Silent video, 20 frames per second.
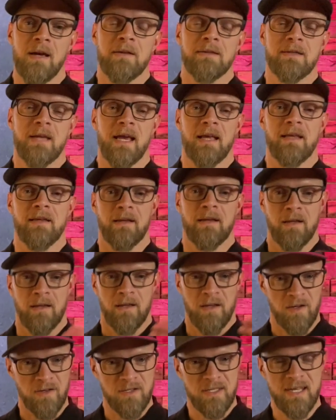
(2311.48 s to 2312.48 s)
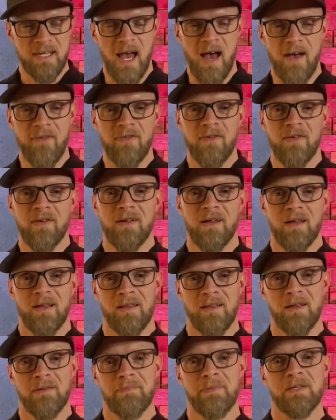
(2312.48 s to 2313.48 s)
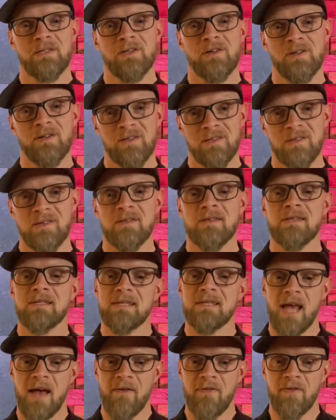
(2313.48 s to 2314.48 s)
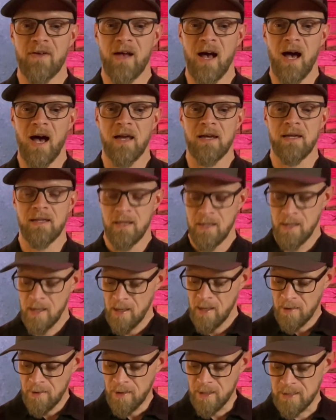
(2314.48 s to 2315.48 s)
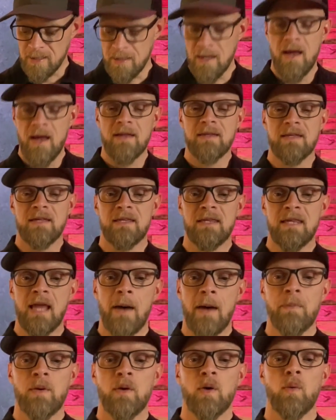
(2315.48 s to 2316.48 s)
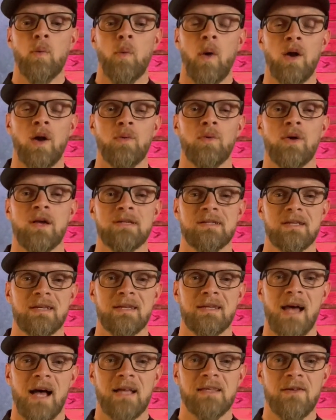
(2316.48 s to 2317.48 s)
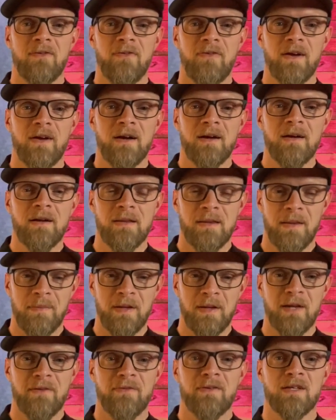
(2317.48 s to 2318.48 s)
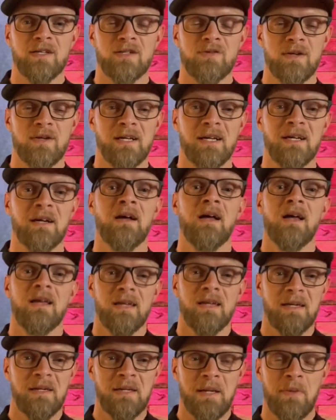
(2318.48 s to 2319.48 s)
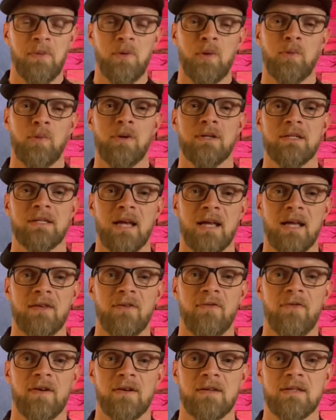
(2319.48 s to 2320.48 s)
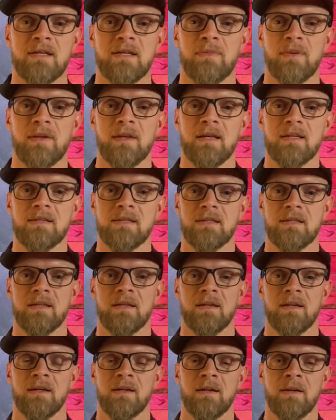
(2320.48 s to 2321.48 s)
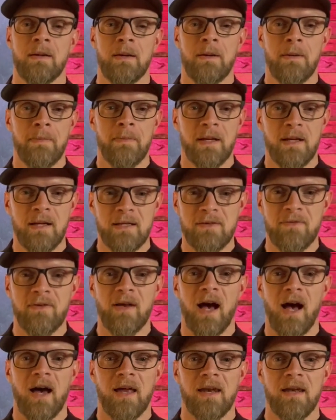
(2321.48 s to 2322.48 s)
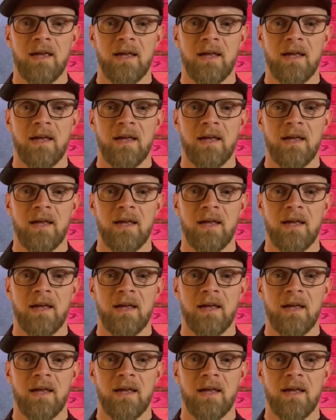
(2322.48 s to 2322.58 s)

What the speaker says: Take your staff, let it be turned into the staff of God. Listen, the number one reason not to fear, let me give you this right now. The number one reason not to fear is simply this, because of God.